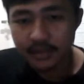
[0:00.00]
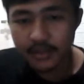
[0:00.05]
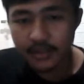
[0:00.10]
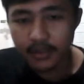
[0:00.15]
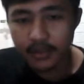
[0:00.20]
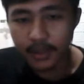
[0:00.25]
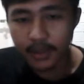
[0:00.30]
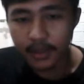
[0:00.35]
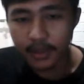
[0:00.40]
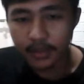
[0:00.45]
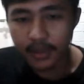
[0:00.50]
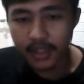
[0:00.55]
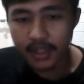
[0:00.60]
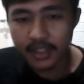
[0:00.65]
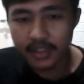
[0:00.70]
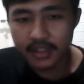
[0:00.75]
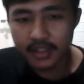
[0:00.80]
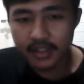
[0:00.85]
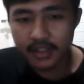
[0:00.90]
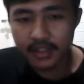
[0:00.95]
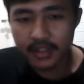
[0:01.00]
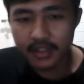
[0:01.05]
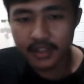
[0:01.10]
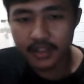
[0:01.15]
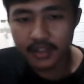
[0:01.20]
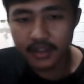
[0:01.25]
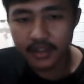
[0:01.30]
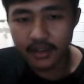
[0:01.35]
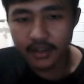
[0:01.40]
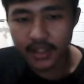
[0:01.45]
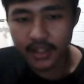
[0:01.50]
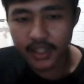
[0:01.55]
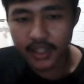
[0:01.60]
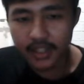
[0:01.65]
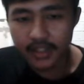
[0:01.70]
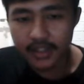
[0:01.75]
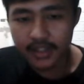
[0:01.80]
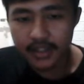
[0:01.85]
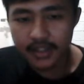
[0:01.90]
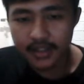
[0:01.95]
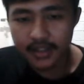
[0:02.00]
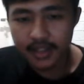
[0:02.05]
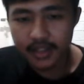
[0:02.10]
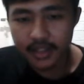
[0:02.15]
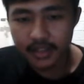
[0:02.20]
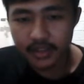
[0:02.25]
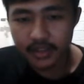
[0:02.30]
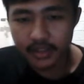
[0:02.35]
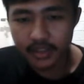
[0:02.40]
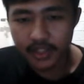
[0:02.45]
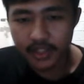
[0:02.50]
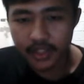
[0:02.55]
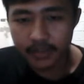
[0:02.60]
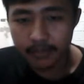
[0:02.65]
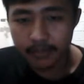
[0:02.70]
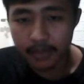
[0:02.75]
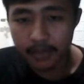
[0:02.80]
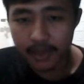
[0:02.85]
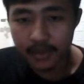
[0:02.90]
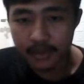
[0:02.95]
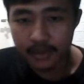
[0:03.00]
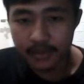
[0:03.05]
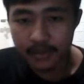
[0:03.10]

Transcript: Wait, what? Okay, he is actually getting better.